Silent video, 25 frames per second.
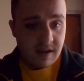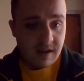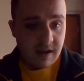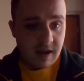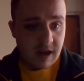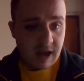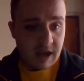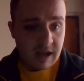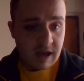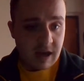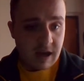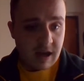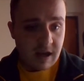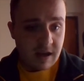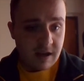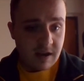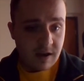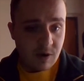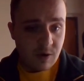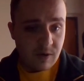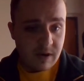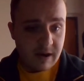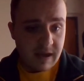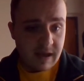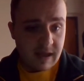I gotta
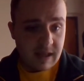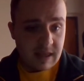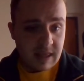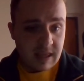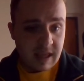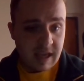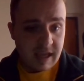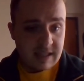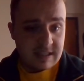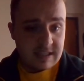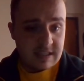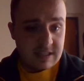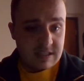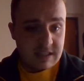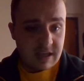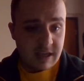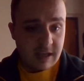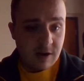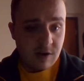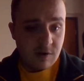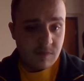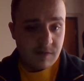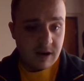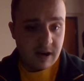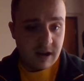go with Kansas State
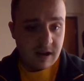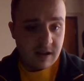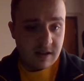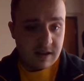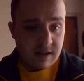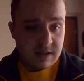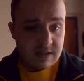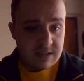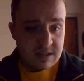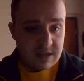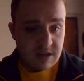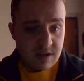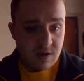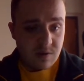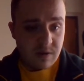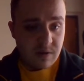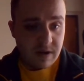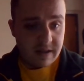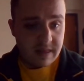over LSU.